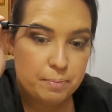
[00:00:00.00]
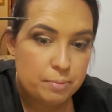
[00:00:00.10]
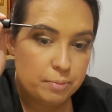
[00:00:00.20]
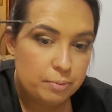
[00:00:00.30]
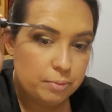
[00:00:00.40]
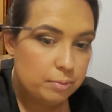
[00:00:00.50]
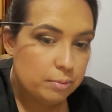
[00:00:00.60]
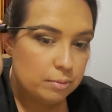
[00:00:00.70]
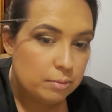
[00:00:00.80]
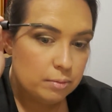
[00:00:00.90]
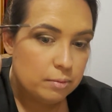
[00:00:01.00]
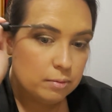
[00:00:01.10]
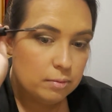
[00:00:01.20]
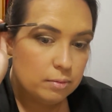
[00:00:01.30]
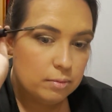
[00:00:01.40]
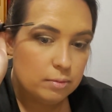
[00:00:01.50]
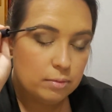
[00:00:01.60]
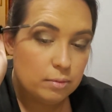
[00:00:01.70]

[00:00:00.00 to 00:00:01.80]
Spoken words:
No one is speaking in this clip.